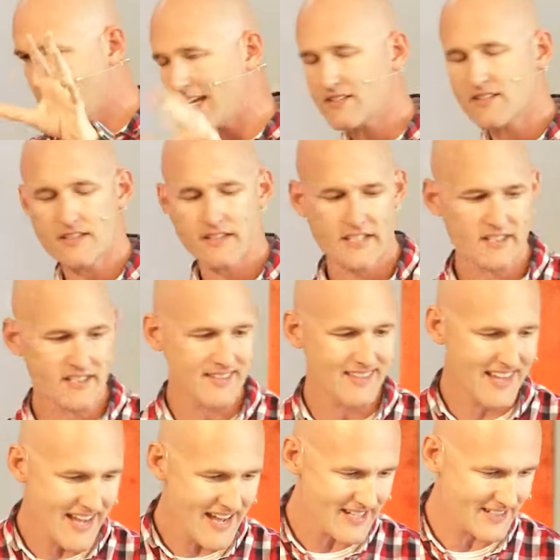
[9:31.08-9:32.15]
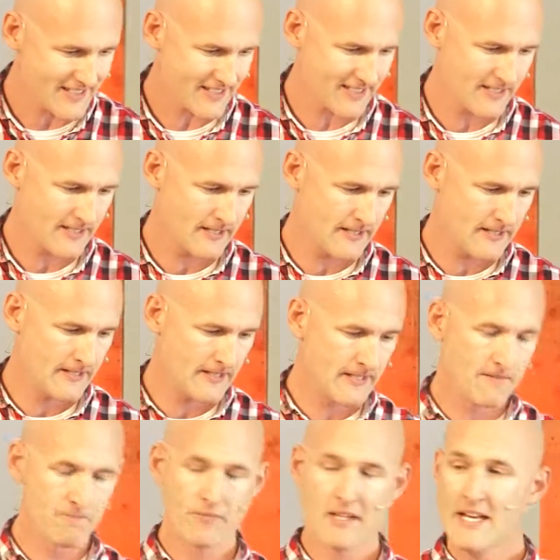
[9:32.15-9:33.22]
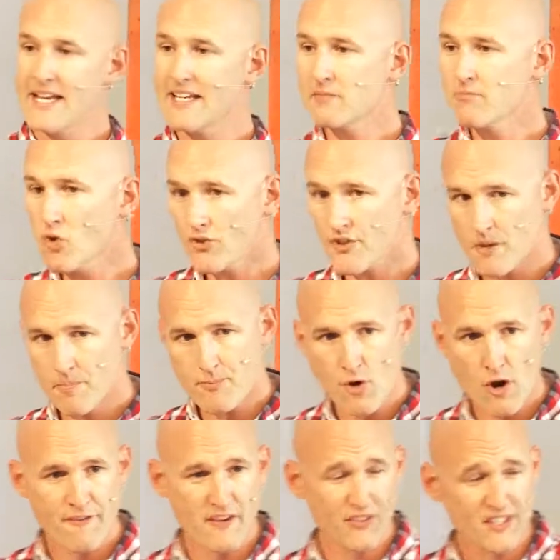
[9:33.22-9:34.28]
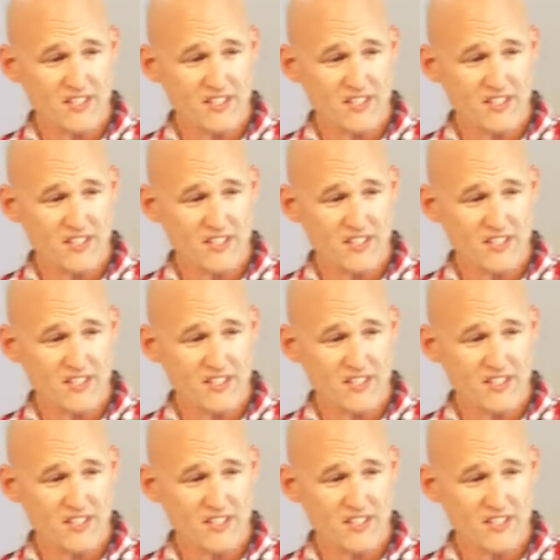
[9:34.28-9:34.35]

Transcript: destiny to theirs. He's more than a prophet.